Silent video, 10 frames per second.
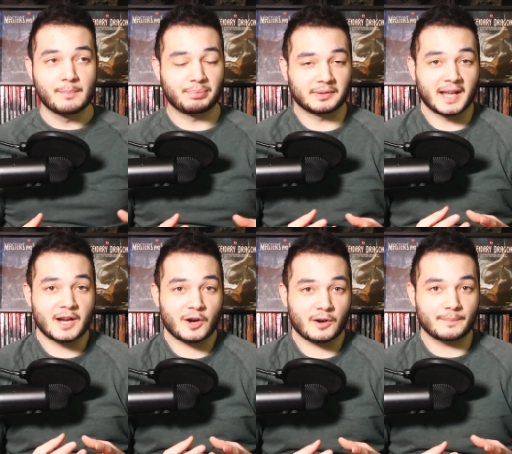
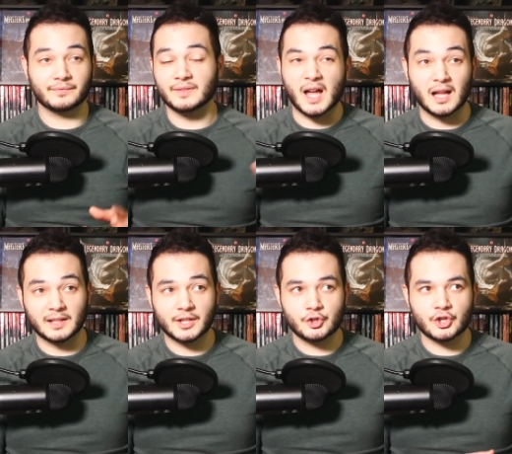player
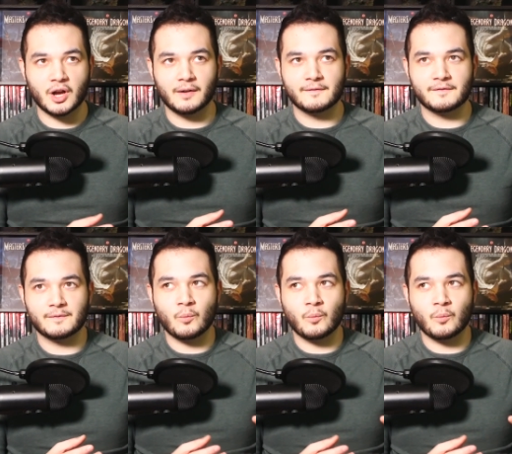knowledge of